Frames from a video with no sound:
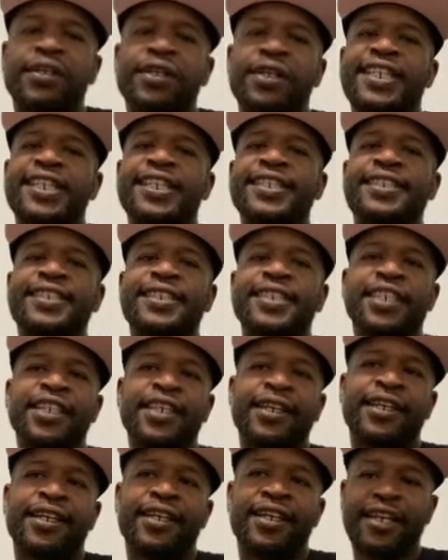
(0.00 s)
Because
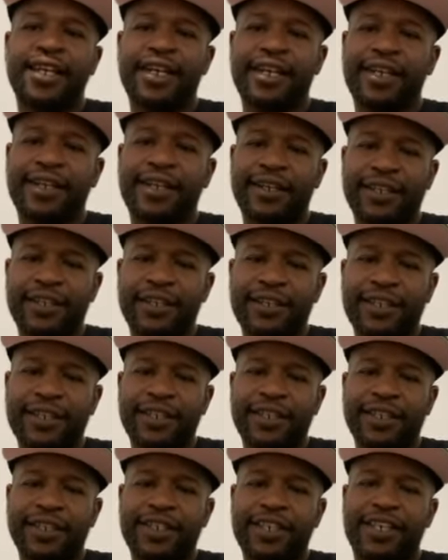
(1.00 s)
the
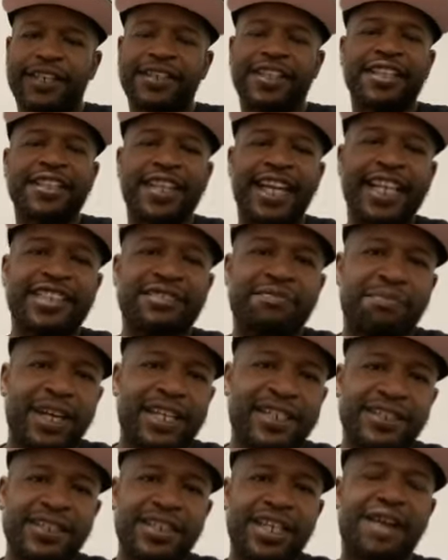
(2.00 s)
next
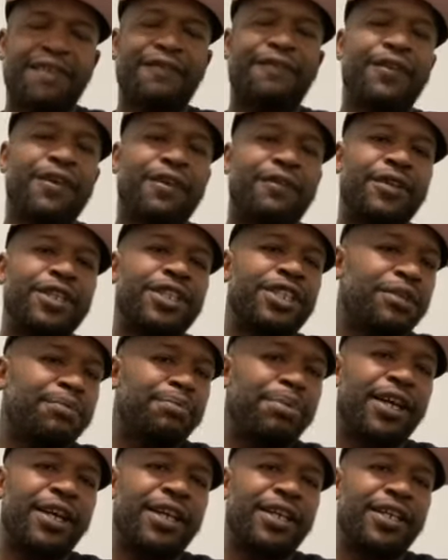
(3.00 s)
best thing from Richard
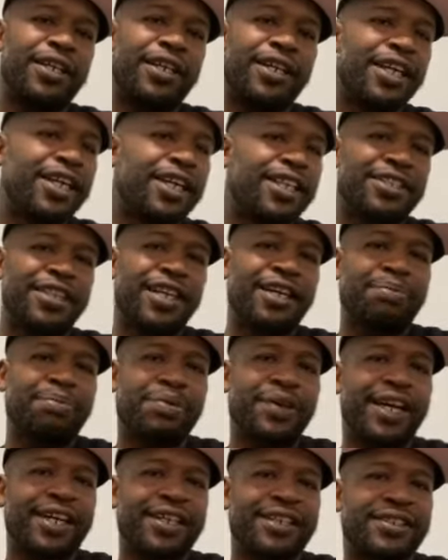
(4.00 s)
Payton and AJ
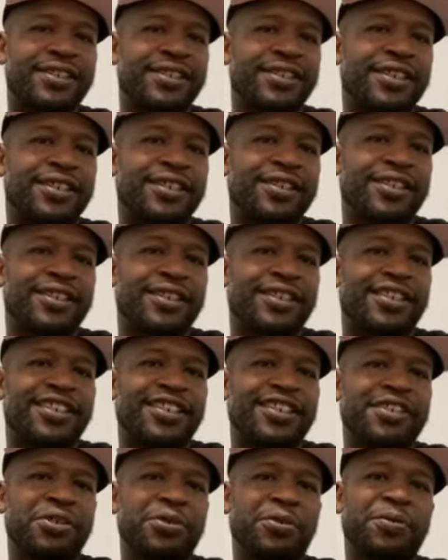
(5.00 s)
Price
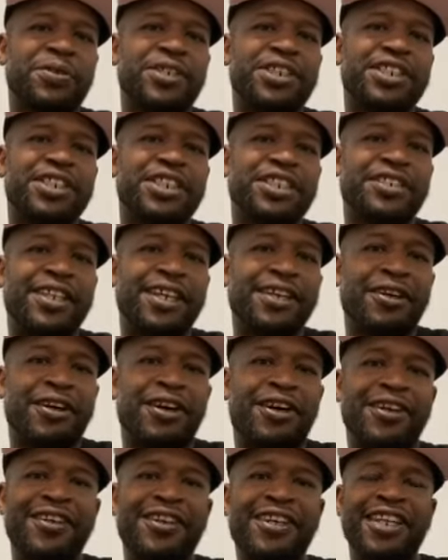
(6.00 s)
was Nick
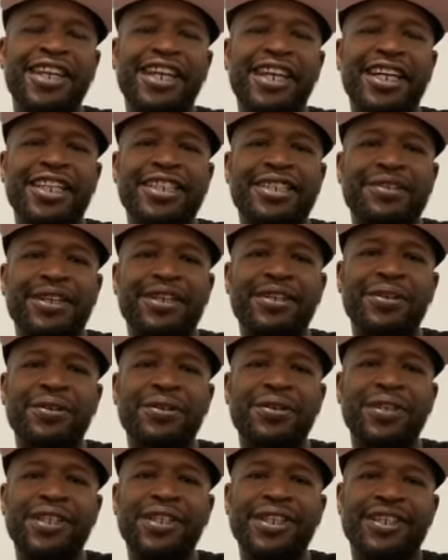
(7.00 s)
Carter and Anton
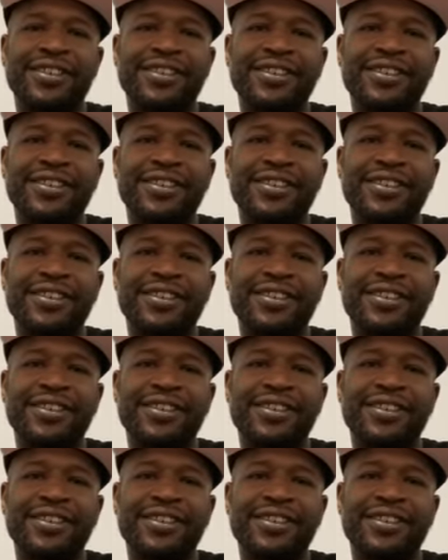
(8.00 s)
Aguilio.